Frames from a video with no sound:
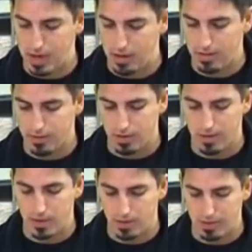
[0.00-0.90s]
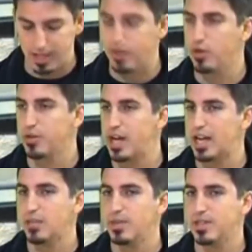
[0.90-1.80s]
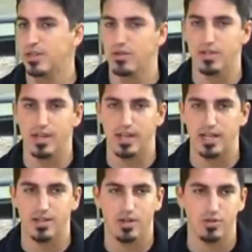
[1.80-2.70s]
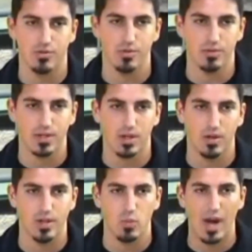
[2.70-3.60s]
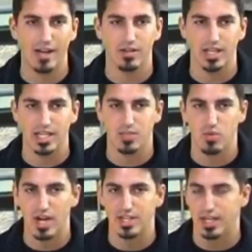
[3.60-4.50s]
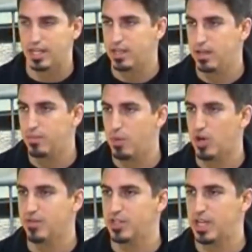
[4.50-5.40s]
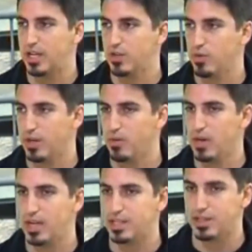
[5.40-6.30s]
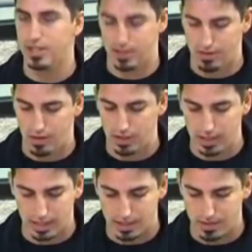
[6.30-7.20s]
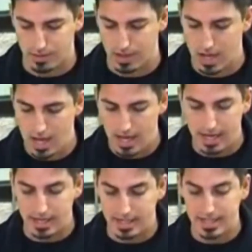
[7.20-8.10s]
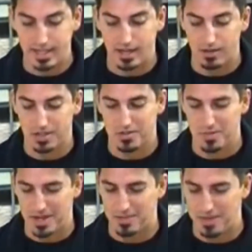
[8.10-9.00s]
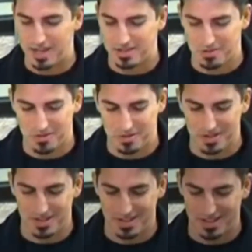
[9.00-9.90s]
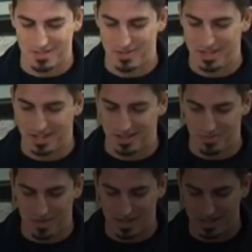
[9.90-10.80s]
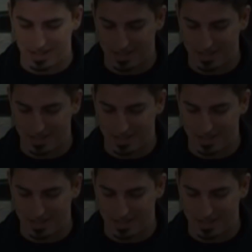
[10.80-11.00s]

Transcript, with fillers: However, upon reading their own documents, it turns out that it's all true. It's called the Wildlands Project, part of Agenda 21. I suggest you all look into it in detail because you're about to pass an ordinance that's beginning the process.